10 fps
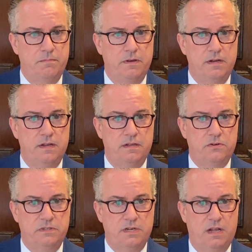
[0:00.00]
billion
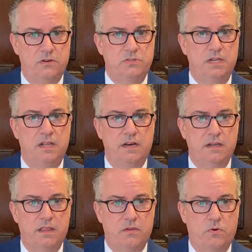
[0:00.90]
in
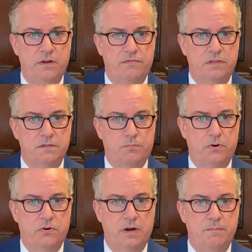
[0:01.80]
lending authority for this
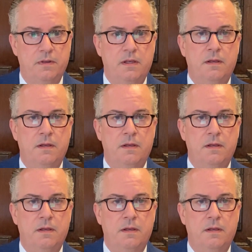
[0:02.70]
program,